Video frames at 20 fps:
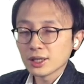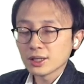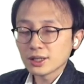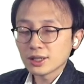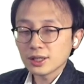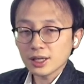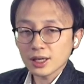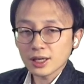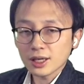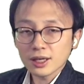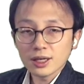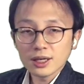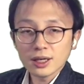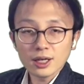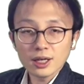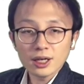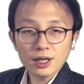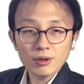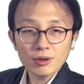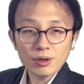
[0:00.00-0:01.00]
Then
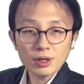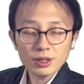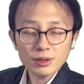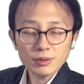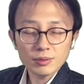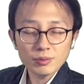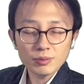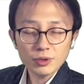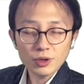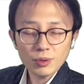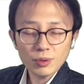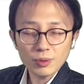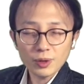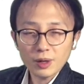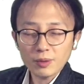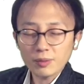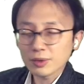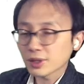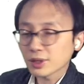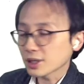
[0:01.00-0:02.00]
our
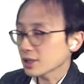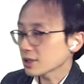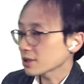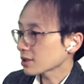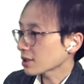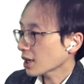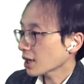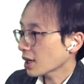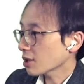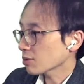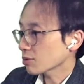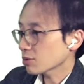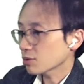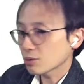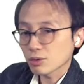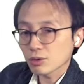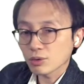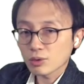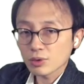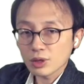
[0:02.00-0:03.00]
problem is how
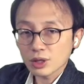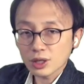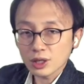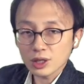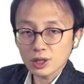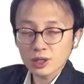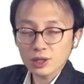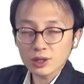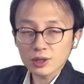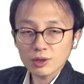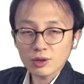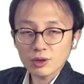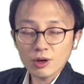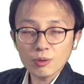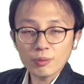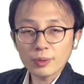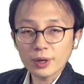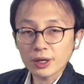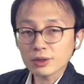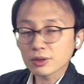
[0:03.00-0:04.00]
to
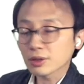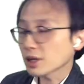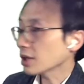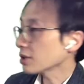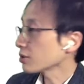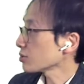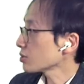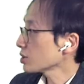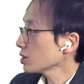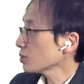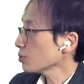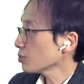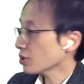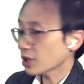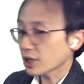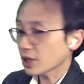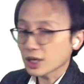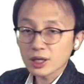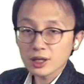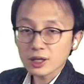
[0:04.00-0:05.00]
compact and
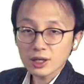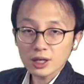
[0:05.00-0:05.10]
simply